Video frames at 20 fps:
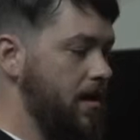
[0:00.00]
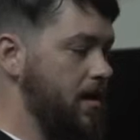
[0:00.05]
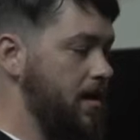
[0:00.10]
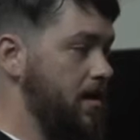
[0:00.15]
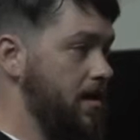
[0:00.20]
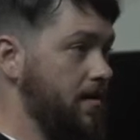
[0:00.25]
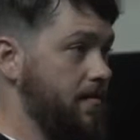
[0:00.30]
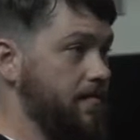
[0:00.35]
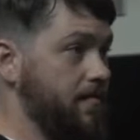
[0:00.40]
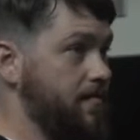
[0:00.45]

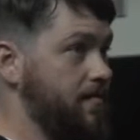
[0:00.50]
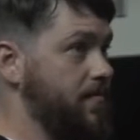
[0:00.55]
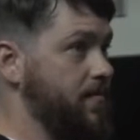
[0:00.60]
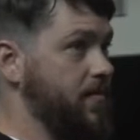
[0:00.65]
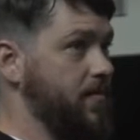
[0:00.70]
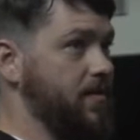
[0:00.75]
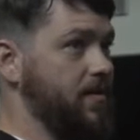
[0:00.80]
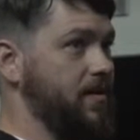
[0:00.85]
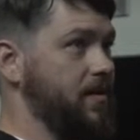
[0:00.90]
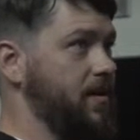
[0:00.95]
um
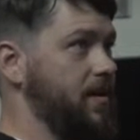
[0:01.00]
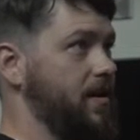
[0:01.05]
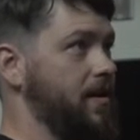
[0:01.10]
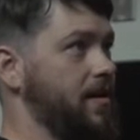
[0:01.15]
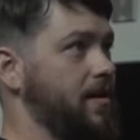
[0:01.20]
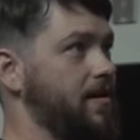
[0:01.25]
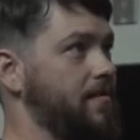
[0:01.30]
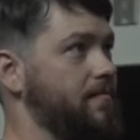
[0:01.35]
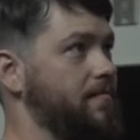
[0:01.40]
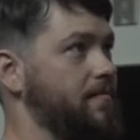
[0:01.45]

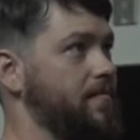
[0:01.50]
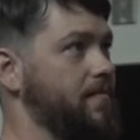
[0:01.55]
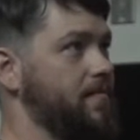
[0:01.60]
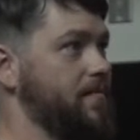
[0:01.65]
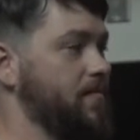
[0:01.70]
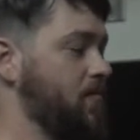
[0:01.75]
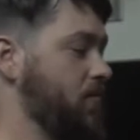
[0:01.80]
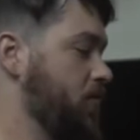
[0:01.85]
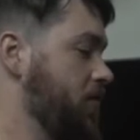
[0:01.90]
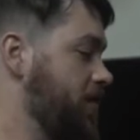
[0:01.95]
uh,
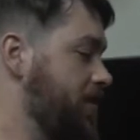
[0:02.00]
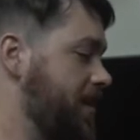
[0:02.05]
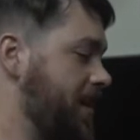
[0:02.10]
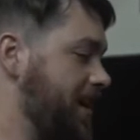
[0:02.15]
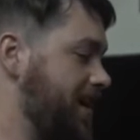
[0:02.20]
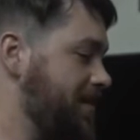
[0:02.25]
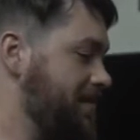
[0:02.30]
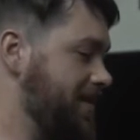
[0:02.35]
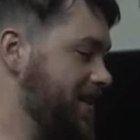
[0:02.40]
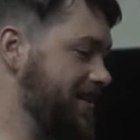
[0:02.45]
Word
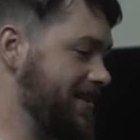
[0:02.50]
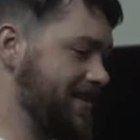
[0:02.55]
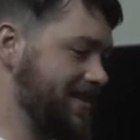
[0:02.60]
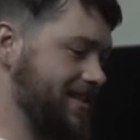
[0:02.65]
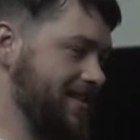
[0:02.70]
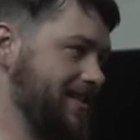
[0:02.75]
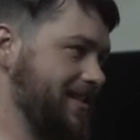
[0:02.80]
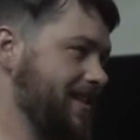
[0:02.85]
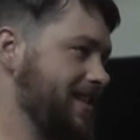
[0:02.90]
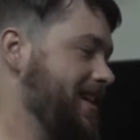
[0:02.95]

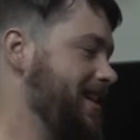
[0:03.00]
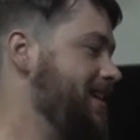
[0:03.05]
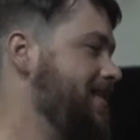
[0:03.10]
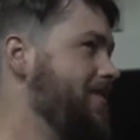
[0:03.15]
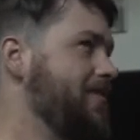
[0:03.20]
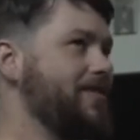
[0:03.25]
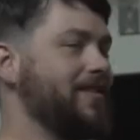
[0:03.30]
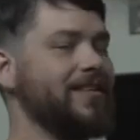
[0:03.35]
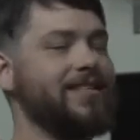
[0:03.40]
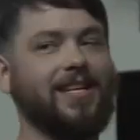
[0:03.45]
documents,
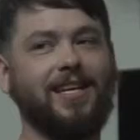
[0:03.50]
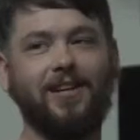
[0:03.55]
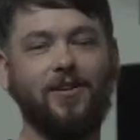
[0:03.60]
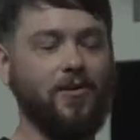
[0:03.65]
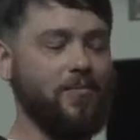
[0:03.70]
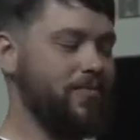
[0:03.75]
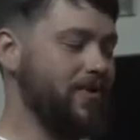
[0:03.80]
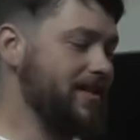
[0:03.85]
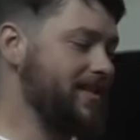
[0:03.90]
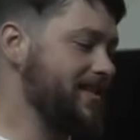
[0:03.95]
keynote, this
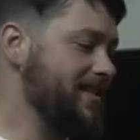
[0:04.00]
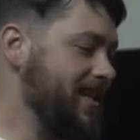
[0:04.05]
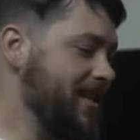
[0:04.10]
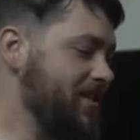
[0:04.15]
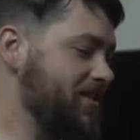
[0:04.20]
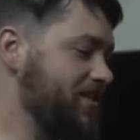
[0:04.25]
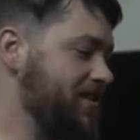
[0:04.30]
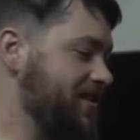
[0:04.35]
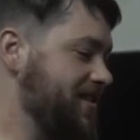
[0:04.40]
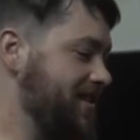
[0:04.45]
keynote
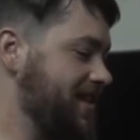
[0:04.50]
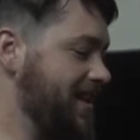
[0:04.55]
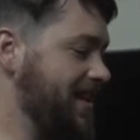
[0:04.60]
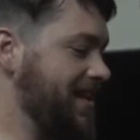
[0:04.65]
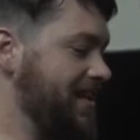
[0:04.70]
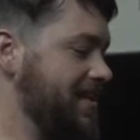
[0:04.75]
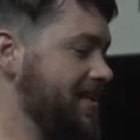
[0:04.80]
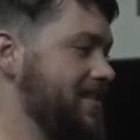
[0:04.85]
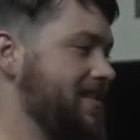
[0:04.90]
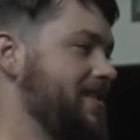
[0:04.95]
presentation
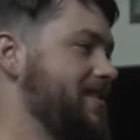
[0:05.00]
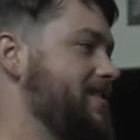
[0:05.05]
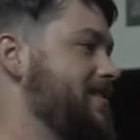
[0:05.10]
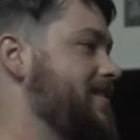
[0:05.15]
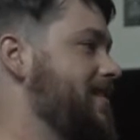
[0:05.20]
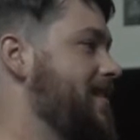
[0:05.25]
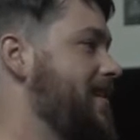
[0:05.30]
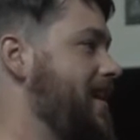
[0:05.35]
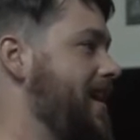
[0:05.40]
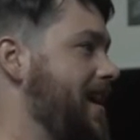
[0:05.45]
is
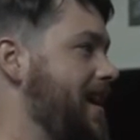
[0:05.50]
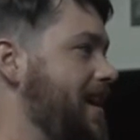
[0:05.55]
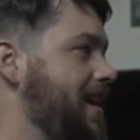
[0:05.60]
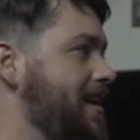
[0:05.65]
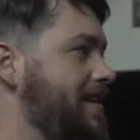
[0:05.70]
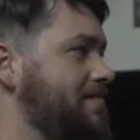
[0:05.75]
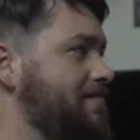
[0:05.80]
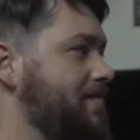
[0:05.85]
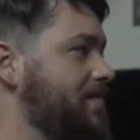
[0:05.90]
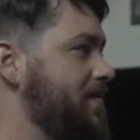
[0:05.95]

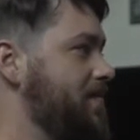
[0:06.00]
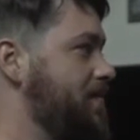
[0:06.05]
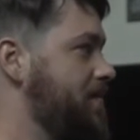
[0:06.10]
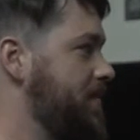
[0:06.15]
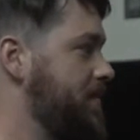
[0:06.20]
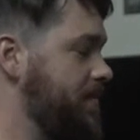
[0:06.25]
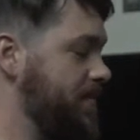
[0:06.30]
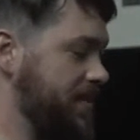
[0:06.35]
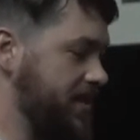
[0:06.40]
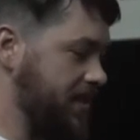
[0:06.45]
a
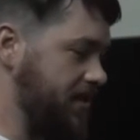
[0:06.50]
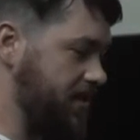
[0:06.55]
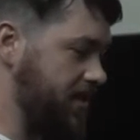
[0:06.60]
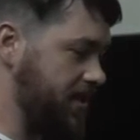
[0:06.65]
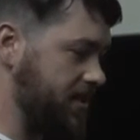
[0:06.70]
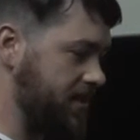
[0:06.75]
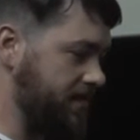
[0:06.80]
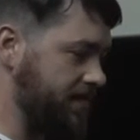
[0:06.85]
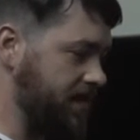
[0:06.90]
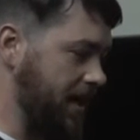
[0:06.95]

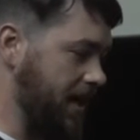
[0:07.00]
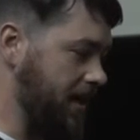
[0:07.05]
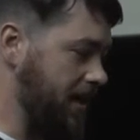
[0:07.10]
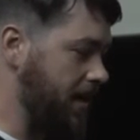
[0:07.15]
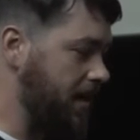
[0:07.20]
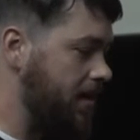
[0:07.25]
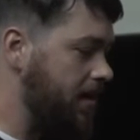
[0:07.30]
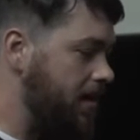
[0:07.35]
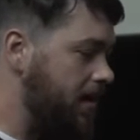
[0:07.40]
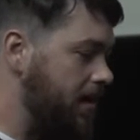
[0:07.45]
series of
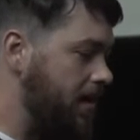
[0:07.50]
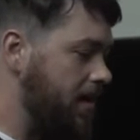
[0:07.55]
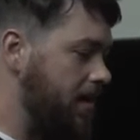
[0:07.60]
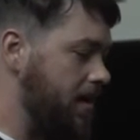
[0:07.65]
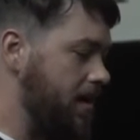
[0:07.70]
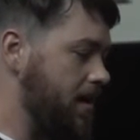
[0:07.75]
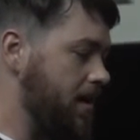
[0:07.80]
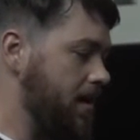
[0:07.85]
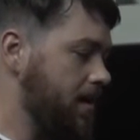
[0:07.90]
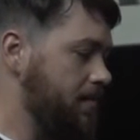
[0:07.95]
data.
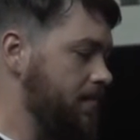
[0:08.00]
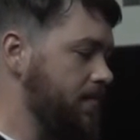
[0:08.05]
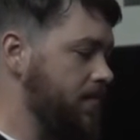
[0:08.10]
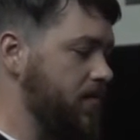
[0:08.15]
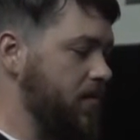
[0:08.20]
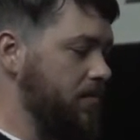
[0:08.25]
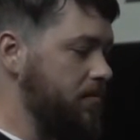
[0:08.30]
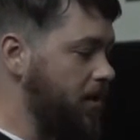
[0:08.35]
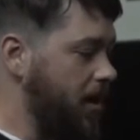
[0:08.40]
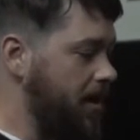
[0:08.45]
Um,
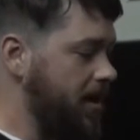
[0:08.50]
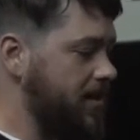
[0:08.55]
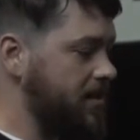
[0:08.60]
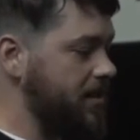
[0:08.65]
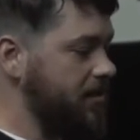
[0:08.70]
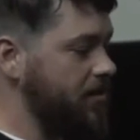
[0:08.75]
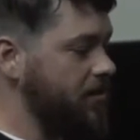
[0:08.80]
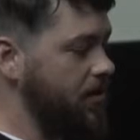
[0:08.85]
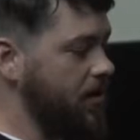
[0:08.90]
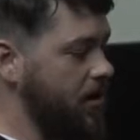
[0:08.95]
the products
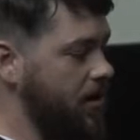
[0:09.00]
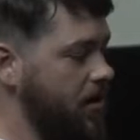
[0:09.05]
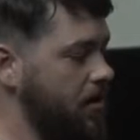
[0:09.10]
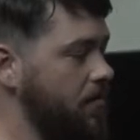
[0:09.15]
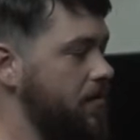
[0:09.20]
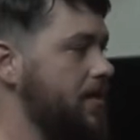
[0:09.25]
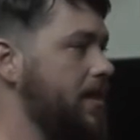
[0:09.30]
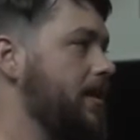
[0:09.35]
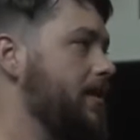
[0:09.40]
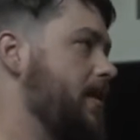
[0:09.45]
in your
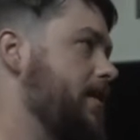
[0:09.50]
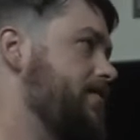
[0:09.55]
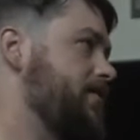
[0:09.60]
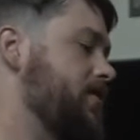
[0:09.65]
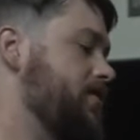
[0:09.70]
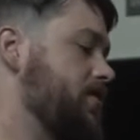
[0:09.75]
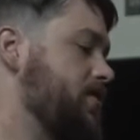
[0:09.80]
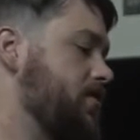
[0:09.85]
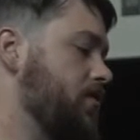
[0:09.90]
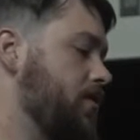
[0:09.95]
cart when they left
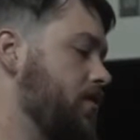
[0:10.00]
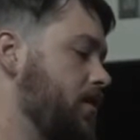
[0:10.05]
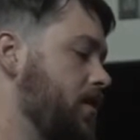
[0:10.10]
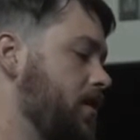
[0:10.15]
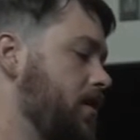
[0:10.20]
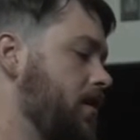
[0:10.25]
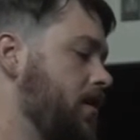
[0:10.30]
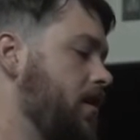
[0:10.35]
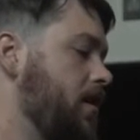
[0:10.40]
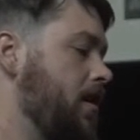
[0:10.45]
your
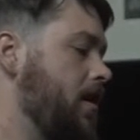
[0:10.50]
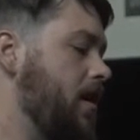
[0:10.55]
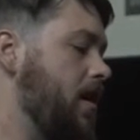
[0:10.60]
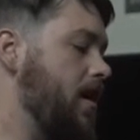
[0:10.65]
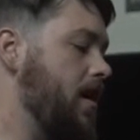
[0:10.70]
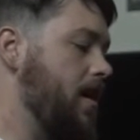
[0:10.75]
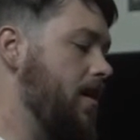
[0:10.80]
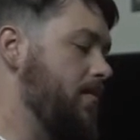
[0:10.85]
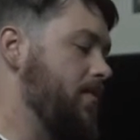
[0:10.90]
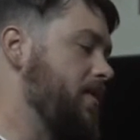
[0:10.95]
store,
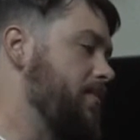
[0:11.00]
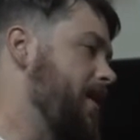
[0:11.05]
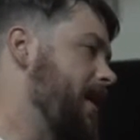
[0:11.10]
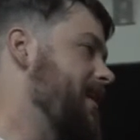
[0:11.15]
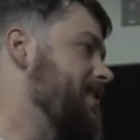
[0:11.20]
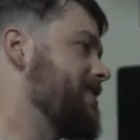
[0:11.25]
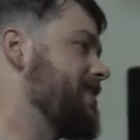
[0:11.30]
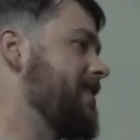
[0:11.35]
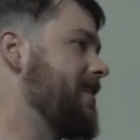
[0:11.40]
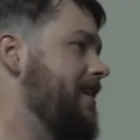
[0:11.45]
um, the
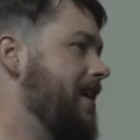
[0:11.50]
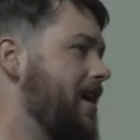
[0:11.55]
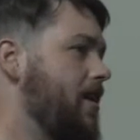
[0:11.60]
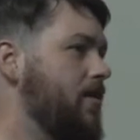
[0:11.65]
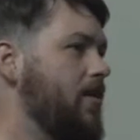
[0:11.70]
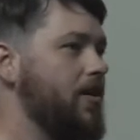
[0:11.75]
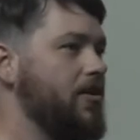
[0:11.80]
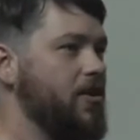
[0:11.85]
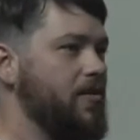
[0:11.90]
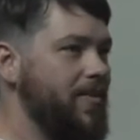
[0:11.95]
bytes in and
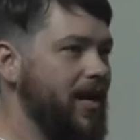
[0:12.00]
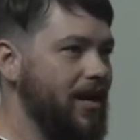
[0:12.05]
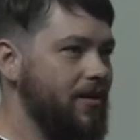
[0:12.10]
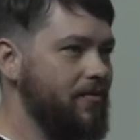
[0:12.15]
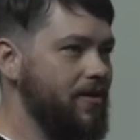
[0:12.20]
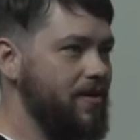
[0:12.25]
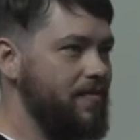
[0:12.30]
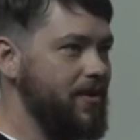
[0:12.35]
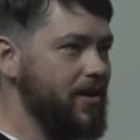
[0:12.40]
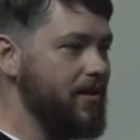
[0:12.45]
out on your
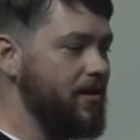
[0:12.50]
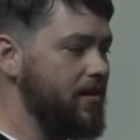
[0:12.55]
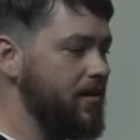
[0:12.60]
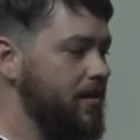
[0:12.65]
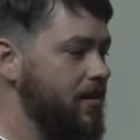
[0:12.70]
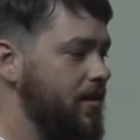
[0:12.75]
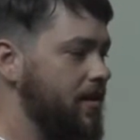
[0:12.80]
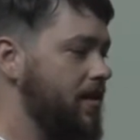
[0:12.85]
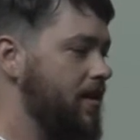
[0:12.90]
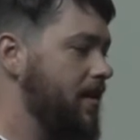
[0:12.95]
bandwidth
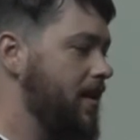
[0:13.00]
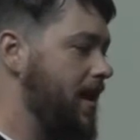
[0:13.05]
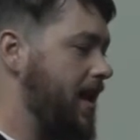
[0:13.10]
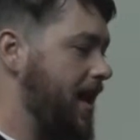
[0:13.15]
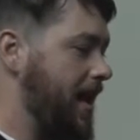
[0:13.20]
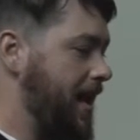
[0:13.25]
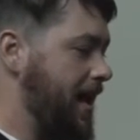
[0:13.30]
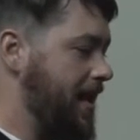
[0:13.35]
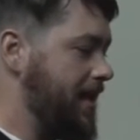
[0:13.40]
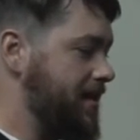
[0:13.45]
bill,
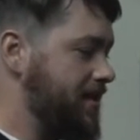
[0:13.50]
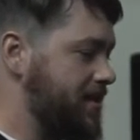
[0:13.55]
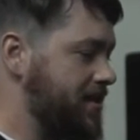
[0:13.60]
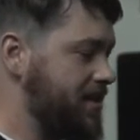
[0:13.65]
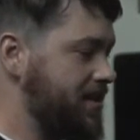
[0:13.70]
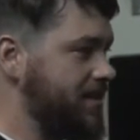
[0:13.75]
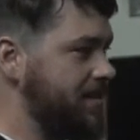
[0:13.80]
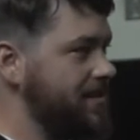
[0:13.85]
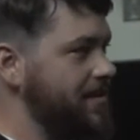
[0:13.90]
and